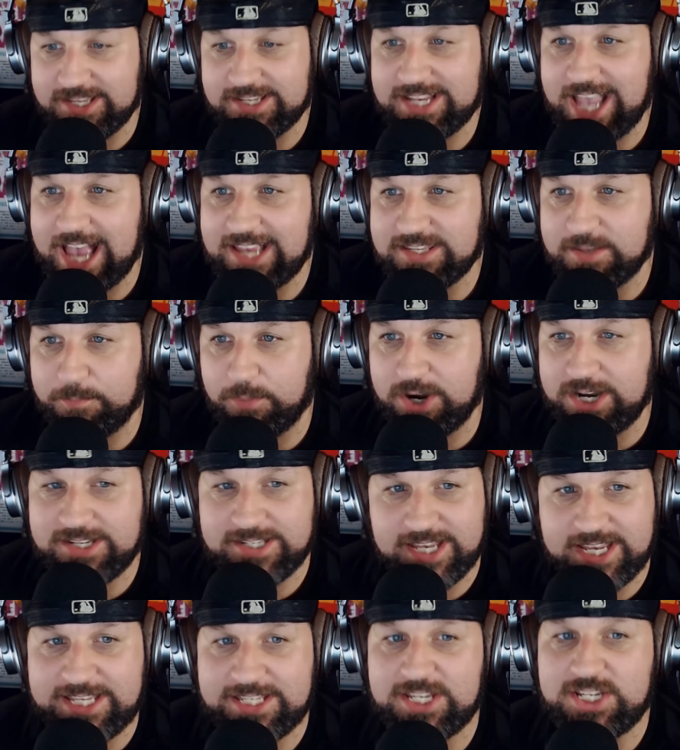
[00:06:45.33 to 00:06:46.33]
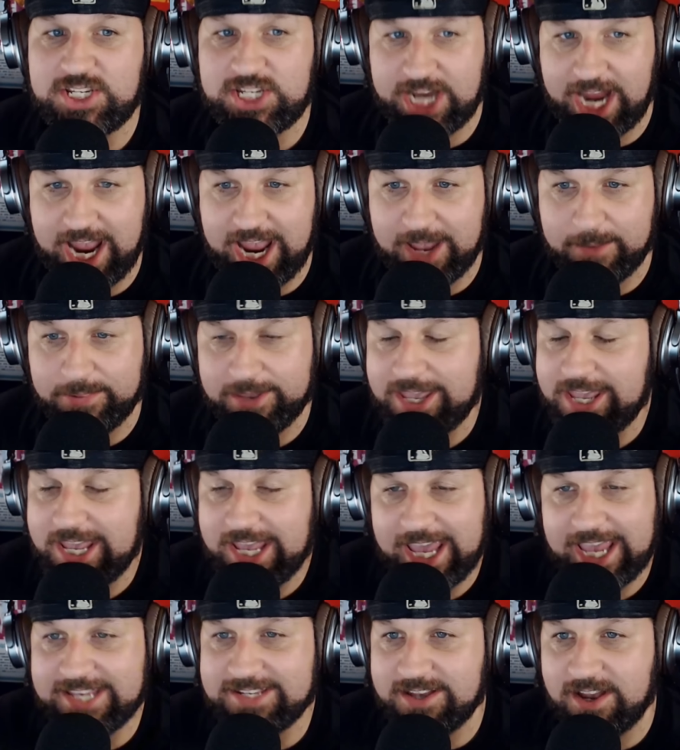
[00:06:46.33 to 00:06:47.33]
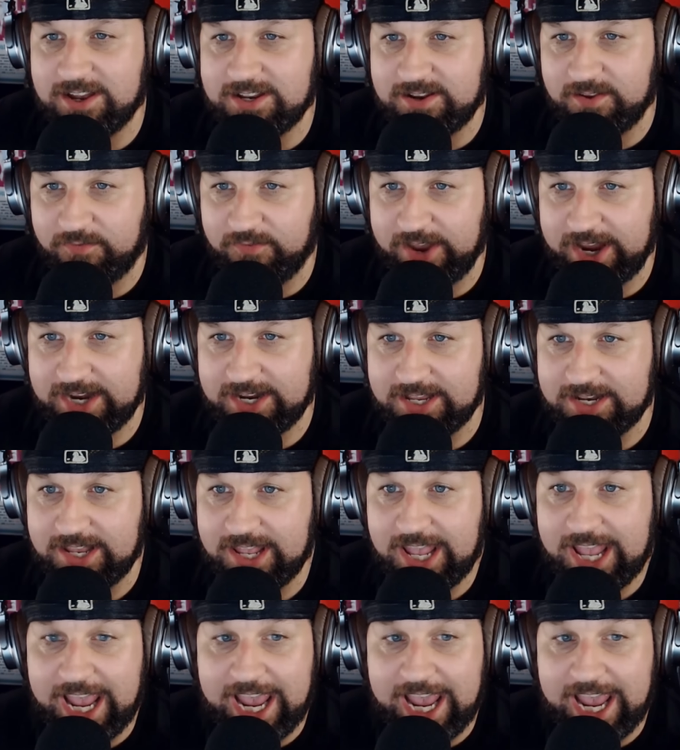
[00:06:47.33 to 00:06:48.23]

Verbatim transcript: This guy's the preseason champ. He's undefeated.